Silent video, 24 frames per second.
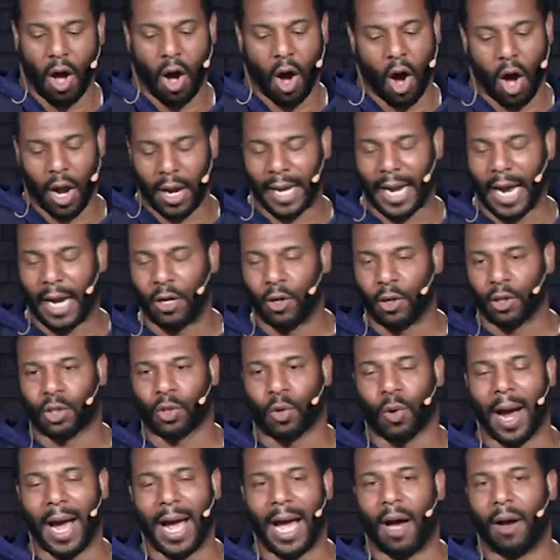all I got to do is
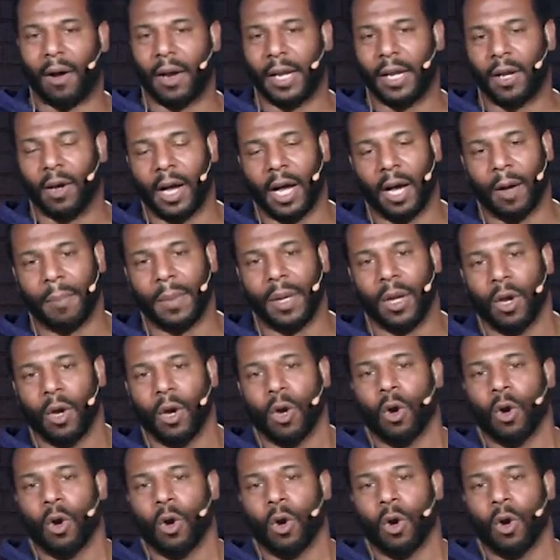cry out and he'll help me.